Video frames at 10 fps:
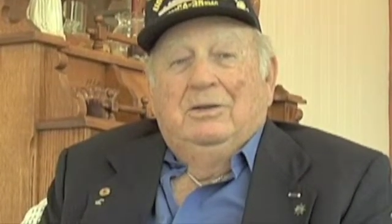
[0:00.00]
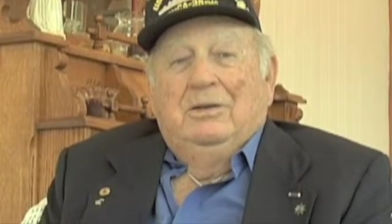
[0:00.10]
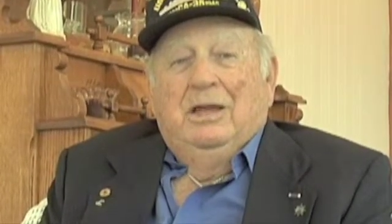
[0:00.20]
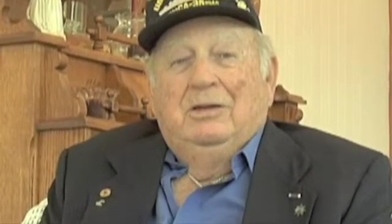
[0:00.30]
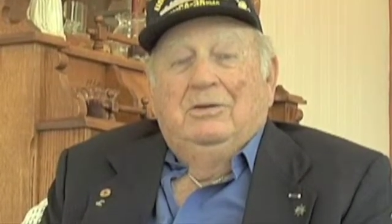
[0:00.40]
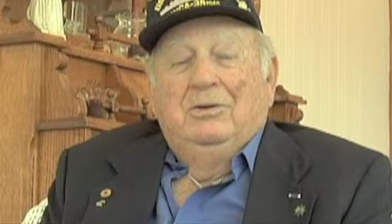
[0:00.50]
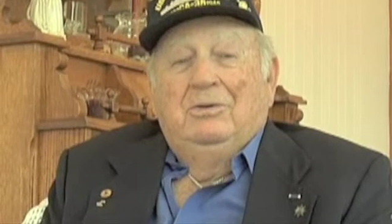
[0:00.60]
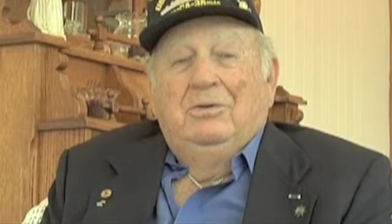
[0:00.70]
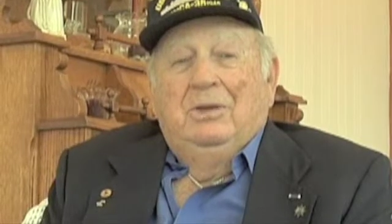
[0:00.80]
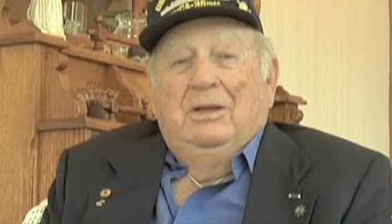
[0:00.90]
had
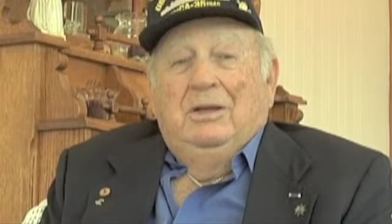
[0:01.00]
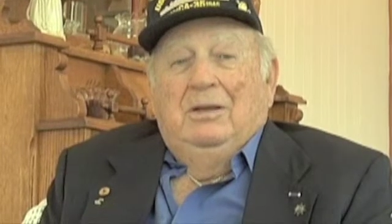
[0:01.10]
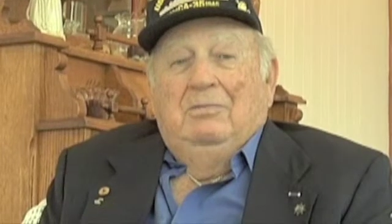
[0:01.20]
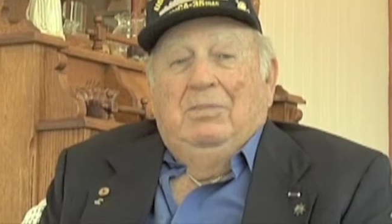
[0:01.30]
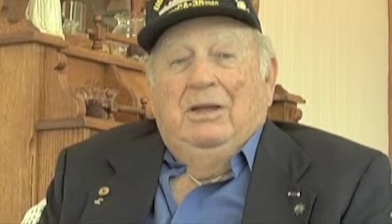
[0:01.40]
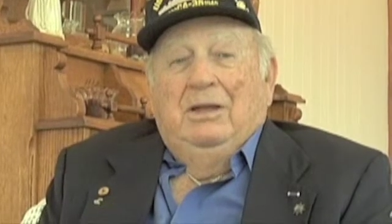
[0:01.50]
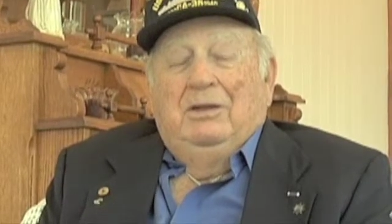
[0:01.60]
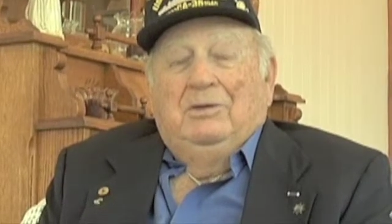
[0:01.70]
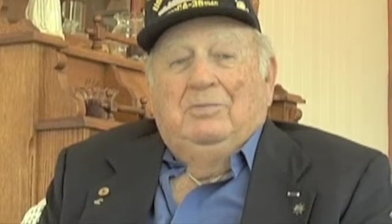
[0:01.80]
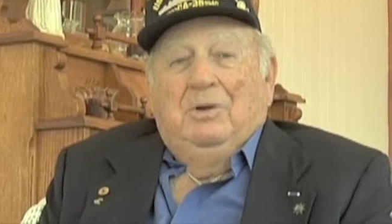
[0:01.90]
2 big
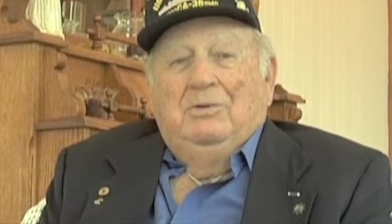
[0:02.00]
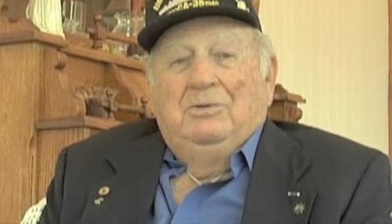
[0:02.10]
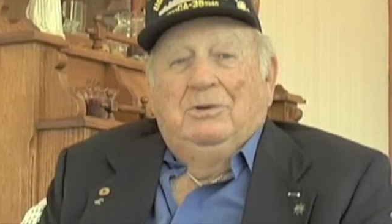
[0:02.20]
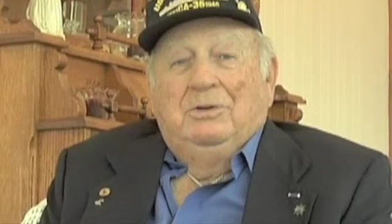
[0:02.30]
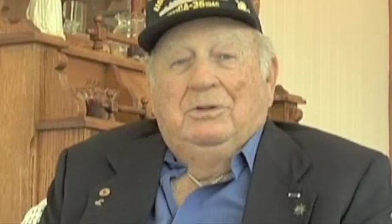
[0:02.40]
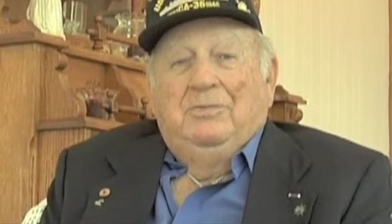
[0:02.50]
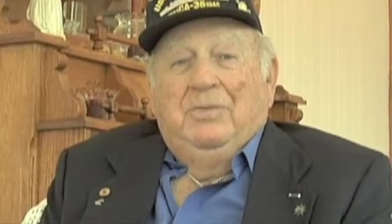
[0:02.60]
explosions.